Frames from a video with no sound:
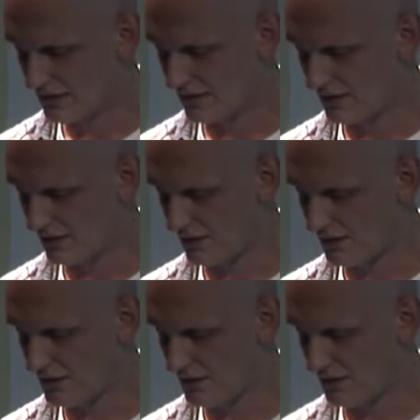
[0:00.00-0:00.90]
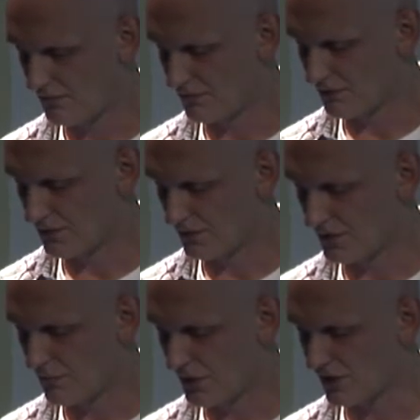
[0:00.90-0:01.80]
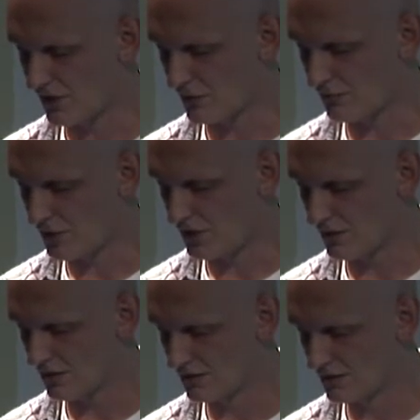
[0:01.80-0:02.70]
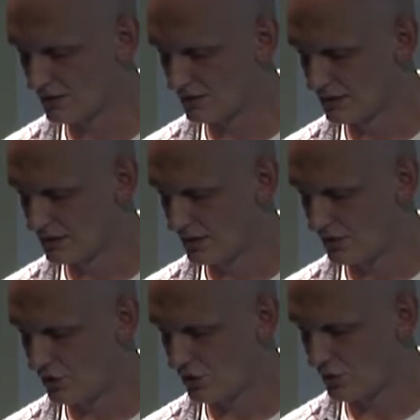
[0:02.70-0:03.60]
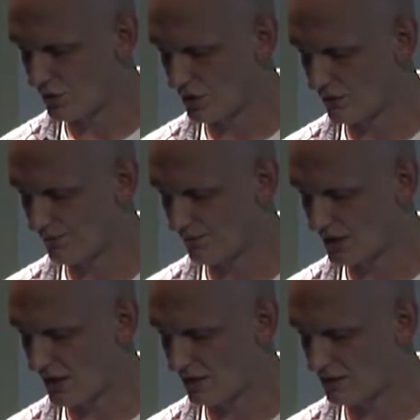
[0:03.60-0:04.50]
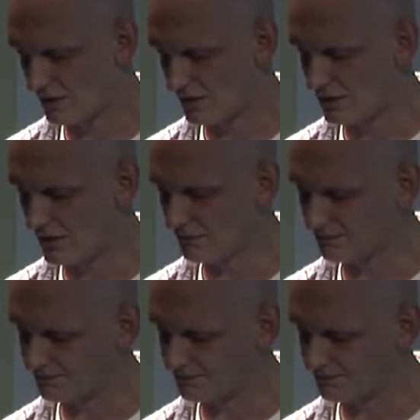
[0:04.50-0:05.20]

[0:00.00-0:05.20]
in, the uh, in the practical mean, you are targeting the